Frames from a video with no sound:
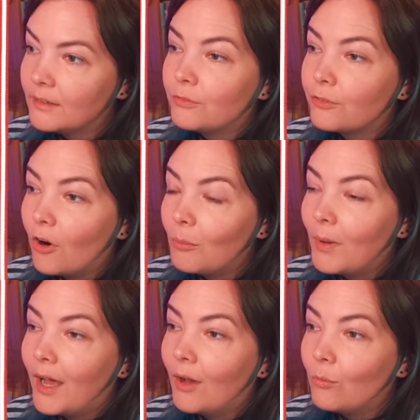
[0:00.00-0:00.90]
from
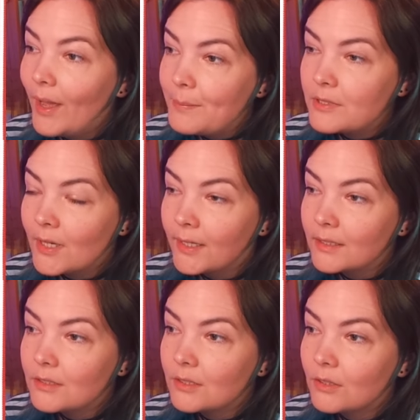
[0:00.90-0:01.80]
a
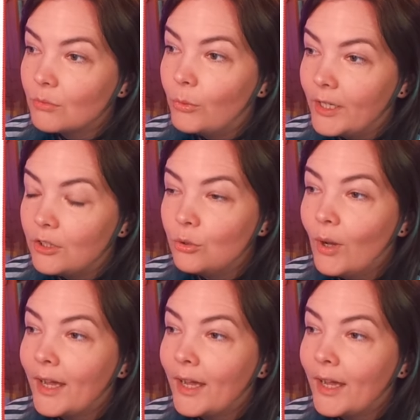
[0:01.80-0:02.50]
website where you